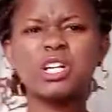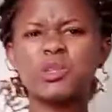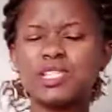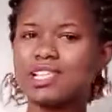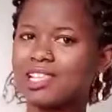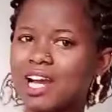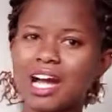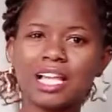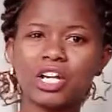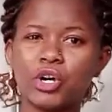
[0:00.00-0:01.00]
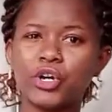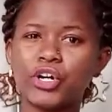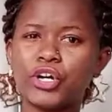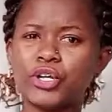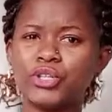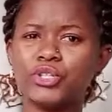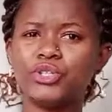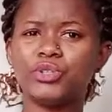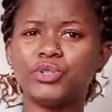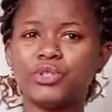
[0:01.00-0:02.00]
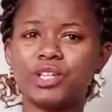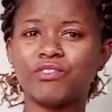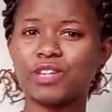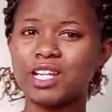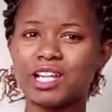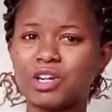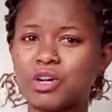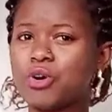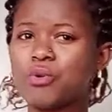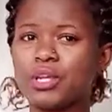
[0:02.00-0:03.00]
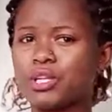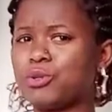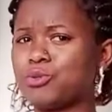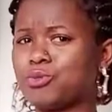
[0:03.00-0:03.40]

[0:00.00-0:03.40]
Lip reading: includes, I think, alcohol. You should avoid alcohol when